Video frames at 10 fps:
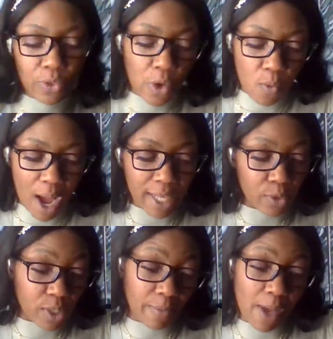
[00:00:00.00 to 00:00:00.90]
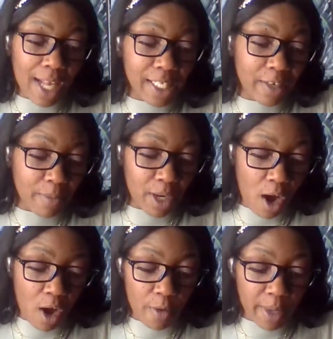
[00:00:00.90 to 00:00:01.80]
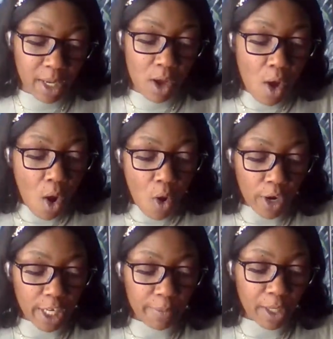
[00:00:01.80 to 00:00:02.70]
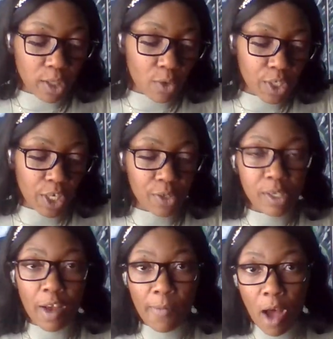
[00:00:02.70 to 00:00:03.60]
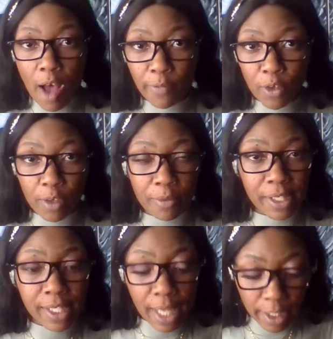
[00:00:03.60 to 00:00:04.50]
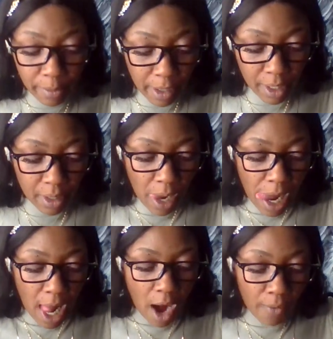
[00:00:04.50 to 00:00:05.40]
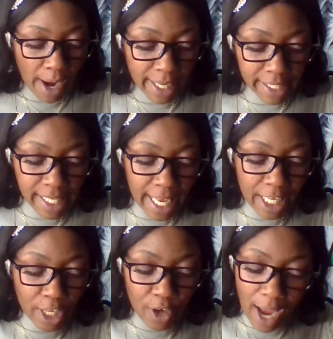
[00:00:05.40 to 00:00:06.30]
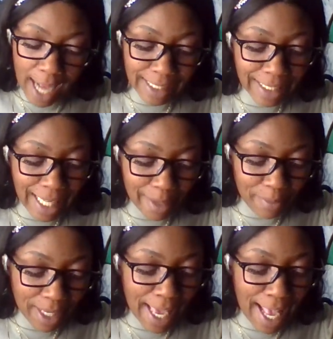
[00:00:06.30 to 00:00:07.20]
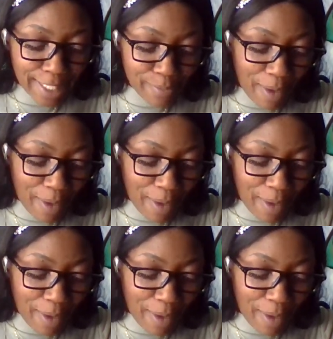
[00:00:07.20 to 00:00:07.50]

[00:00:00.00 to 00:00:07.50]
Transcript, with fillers: you know why. So some of you guys could have been a hermit or could have been closing yourself off. You could have been celibate, all right? saying you're acting like a big ass